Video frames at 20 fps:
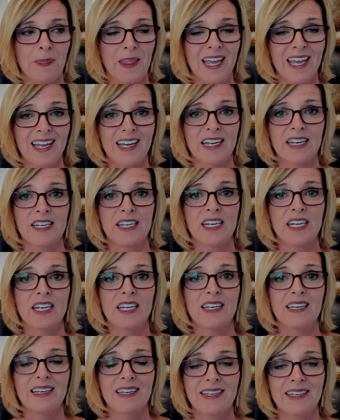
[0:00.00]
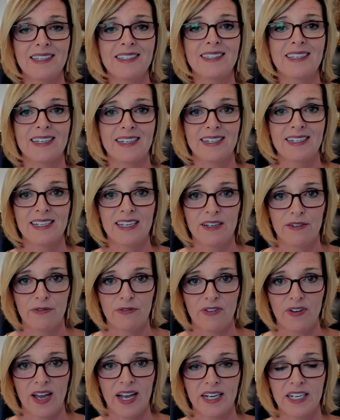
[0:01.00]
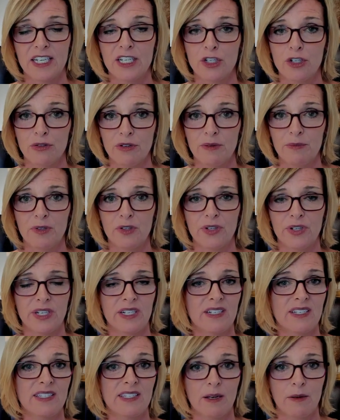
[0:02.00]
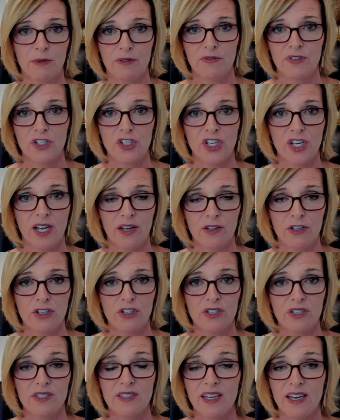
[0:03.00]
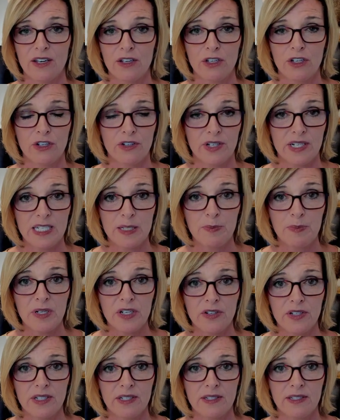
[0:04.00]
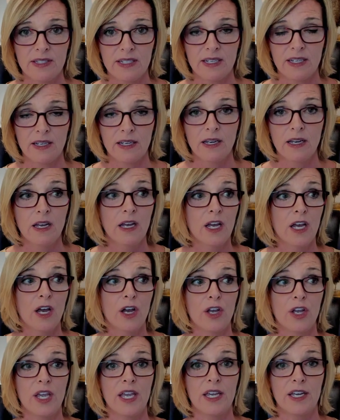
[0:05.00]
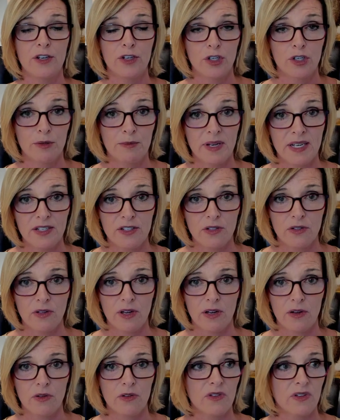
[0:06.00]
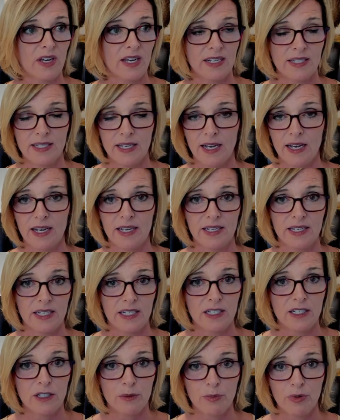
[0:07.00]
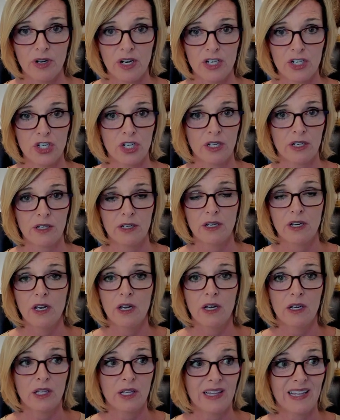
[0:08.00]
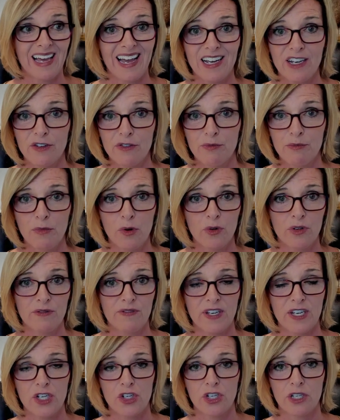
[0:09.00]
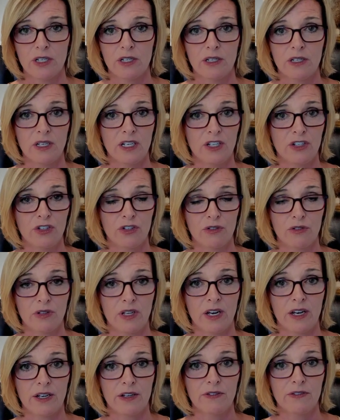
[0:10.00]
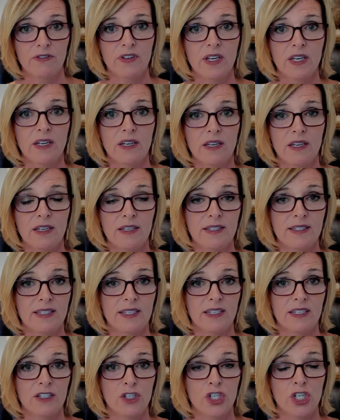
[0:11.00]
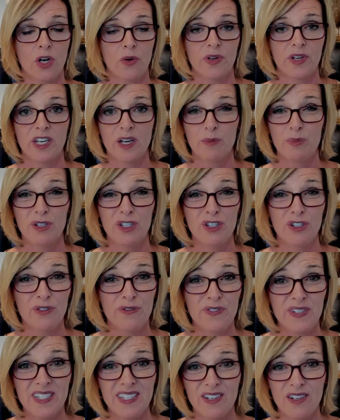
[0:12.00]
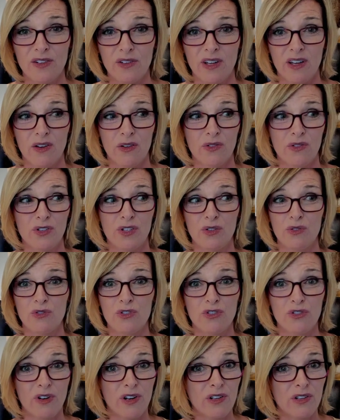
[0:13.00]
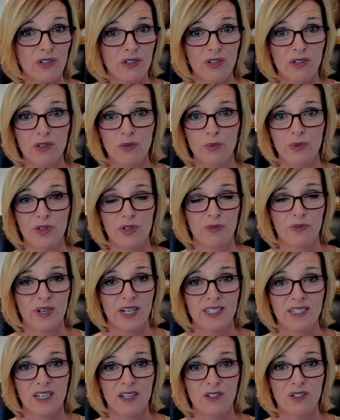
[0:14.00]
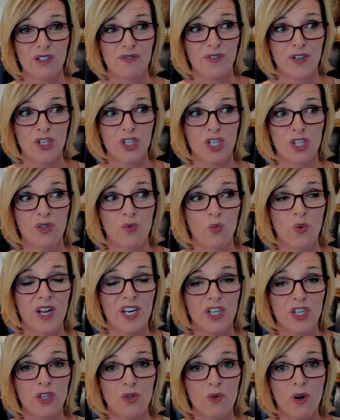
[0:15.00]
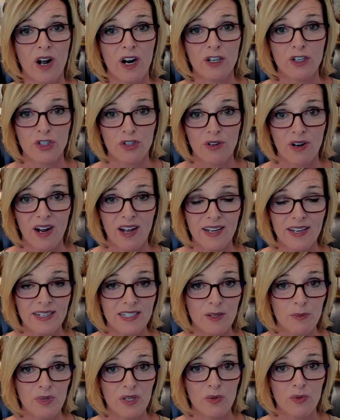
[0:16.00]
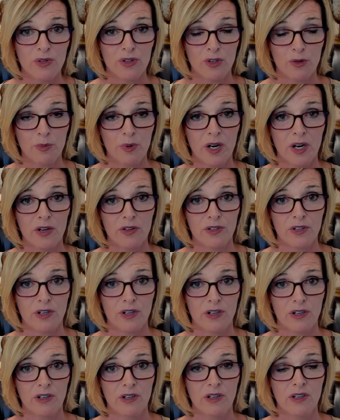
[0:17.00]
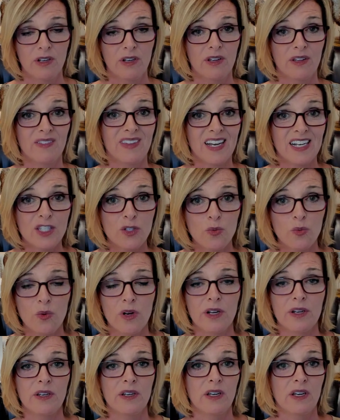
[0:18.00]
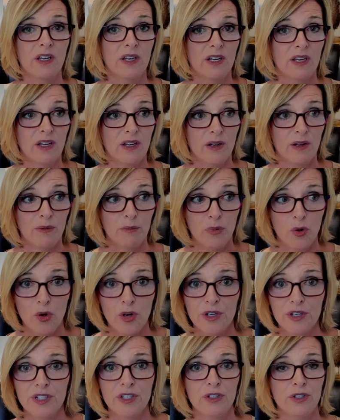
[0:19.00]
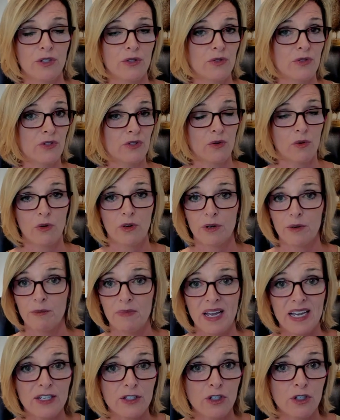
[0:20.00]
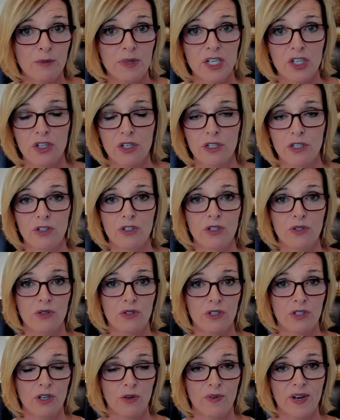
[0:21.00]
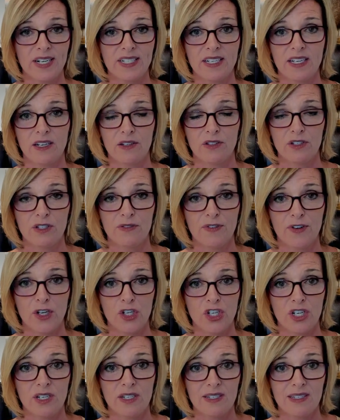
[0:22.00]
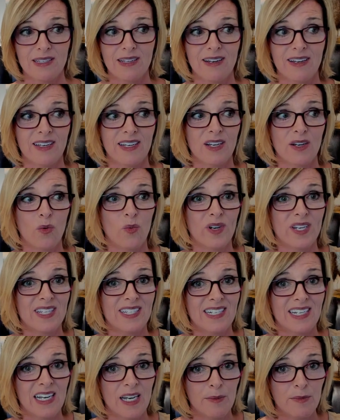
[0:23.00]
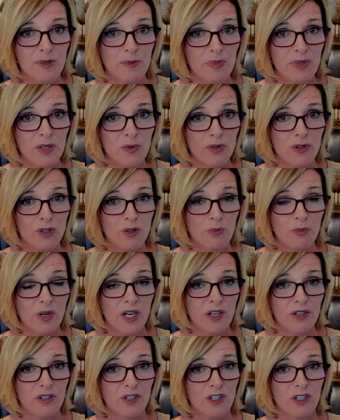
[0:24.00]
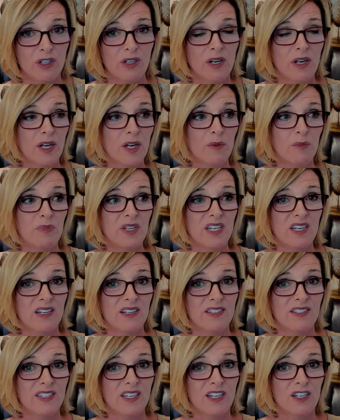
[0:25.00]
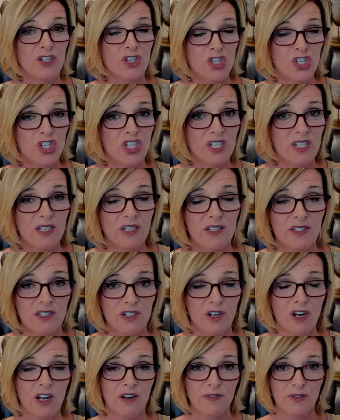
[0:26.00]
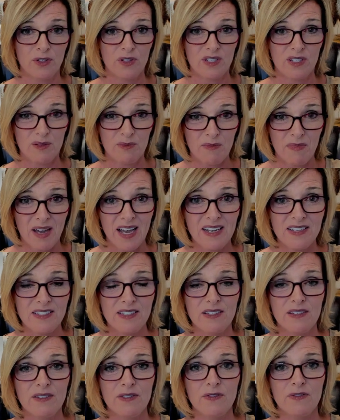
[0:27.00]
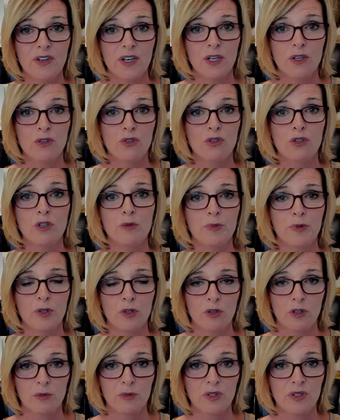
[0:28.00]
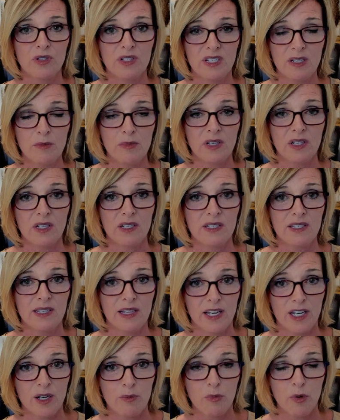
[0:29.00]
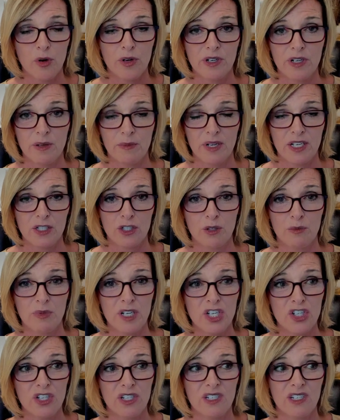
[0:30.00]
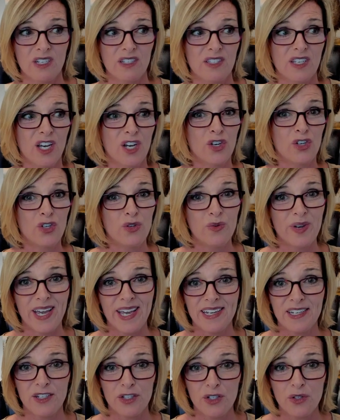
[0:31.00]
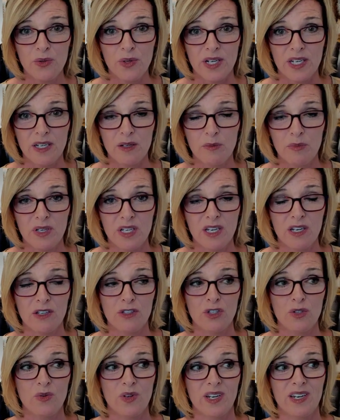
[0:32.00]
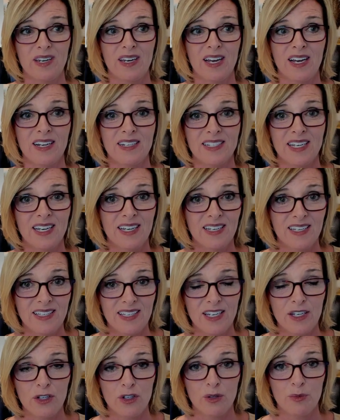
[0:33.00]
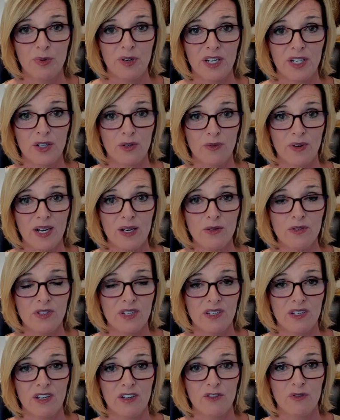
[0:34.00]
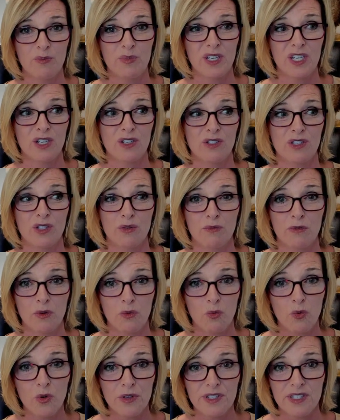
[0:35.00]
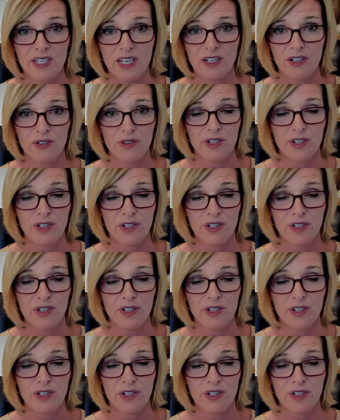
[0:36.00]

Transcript: And is it in fact contributing to some of the challenges that you're experiencing in your mental health, anxiety, depression, lack of motivation in your life? Is it showing up in your physical health? Do you struggle with erectile dysfunction when you are trying to be with your partner? That's what porn induced or masturbation induced erectile dysfunction is like when it's time to be with your partner because she doesn't offer this massive supernormal stimulus like porn and masturbation does, you can't do it because you cannot get your brain aroused enough because the reward center